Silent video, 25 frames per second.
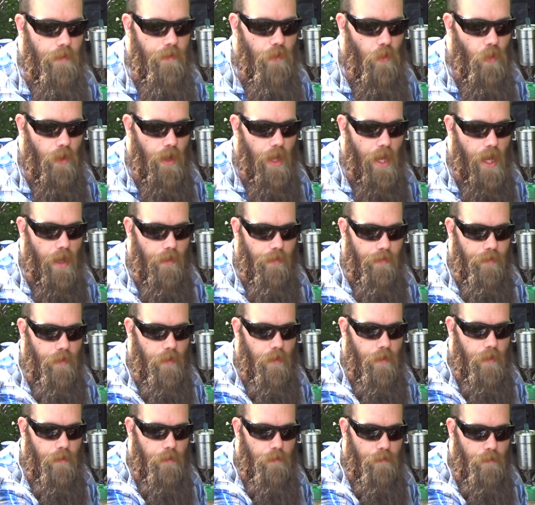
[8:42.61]

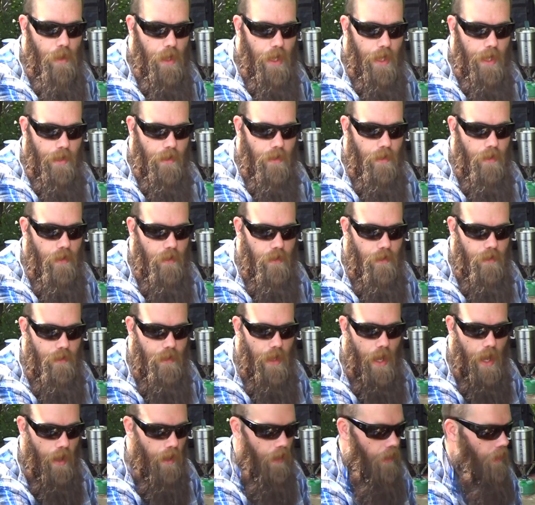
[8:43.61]
4.5 pint
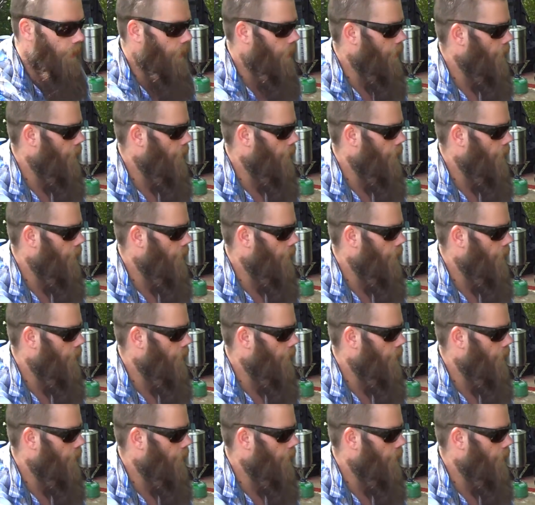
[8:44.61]
tank,